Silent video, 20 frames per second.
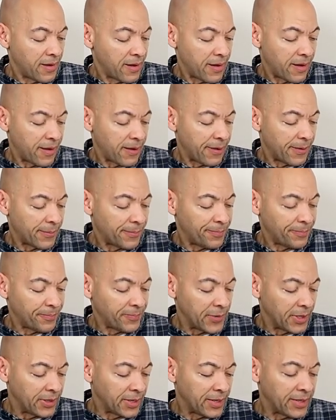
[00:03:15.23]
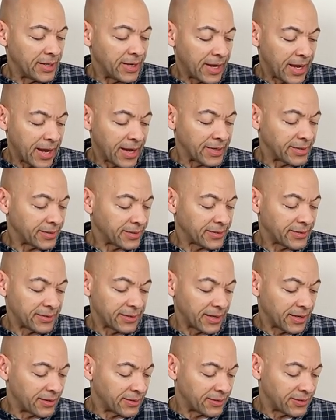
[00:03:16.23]
Um, in any
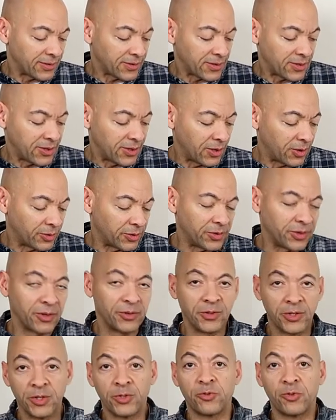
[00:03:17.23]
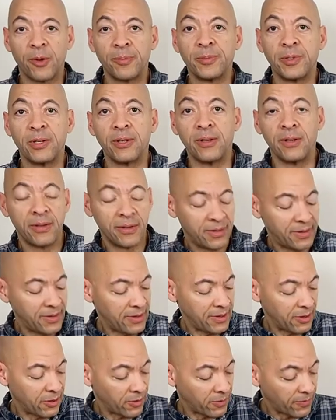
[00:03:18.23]
case, it still, you know, disrupted,
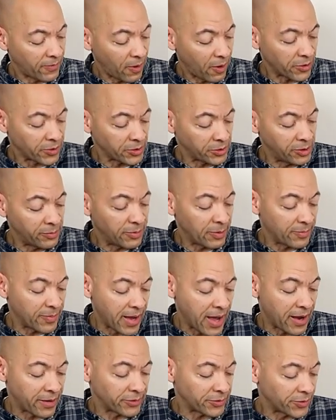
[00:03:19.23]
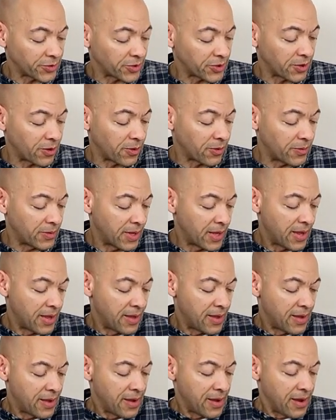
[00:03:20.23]
you know, our sleeping patterns. So,
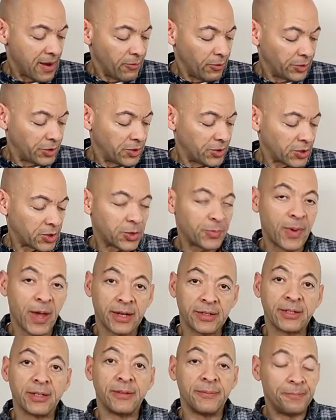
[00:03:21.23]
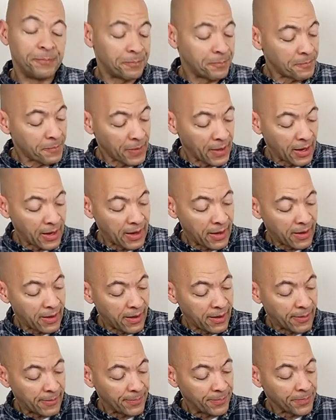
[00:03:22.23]
which is expected.
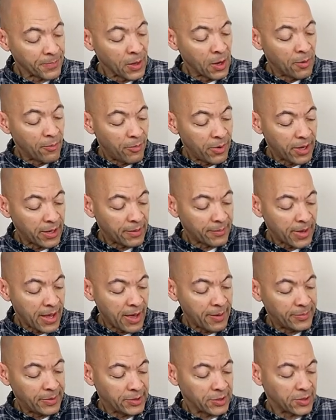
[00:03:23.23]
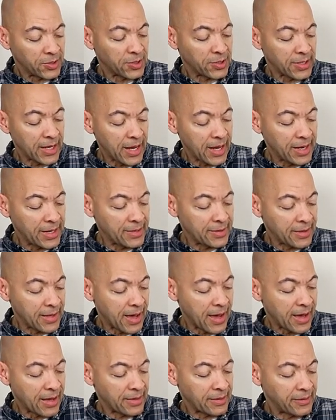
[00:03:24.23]
Um, but I'm happy to say
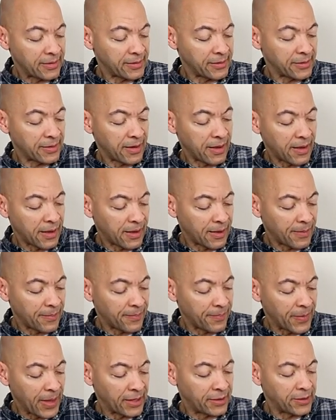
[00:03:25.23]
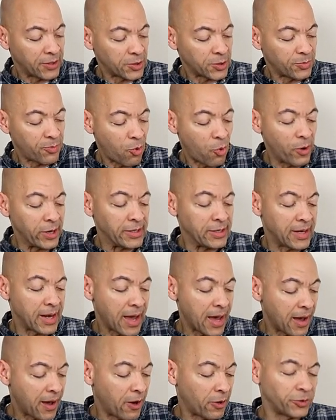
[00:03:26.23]
that um, at this point
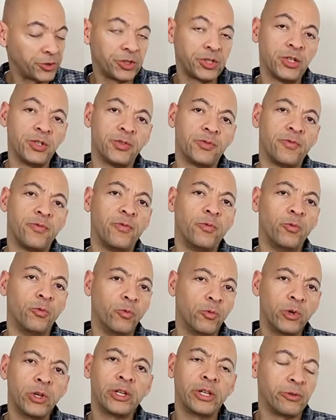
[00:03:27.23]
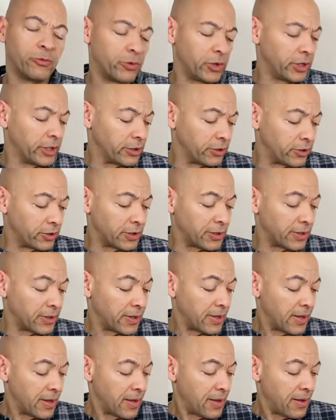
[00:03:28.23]
now, she's really, really
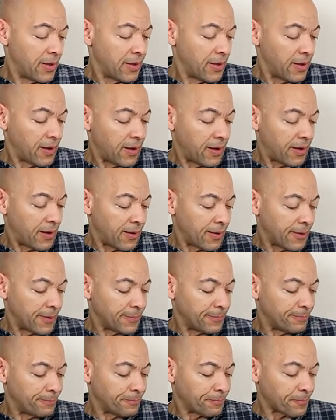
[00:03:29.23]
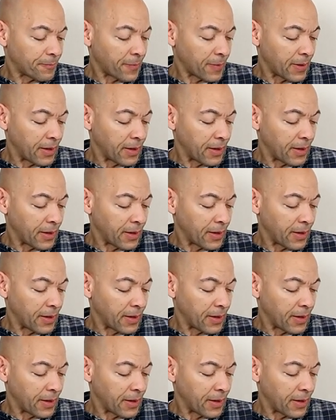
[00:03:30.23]
good. Um,